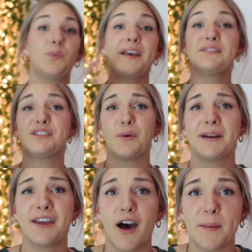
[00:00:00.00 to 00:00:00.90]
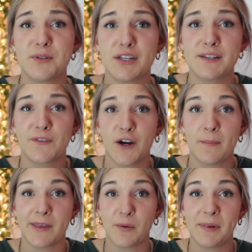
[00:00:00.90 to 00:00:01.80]
We have so many options for a
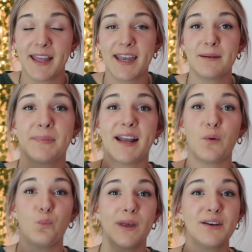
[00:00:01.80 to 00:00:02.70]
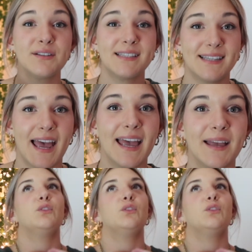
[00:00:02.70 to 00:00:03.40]
meal plan, but I will say,